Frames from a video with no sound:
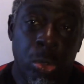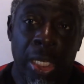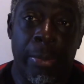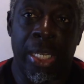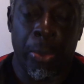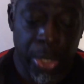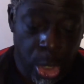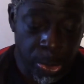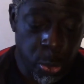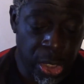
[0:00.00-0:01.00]
Let me know in the
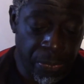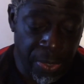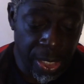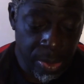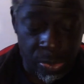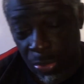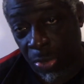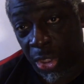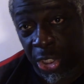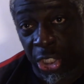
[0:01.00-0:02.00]
comments what you think.
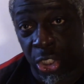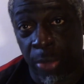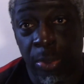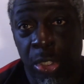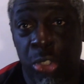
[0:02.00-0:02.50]
Decision: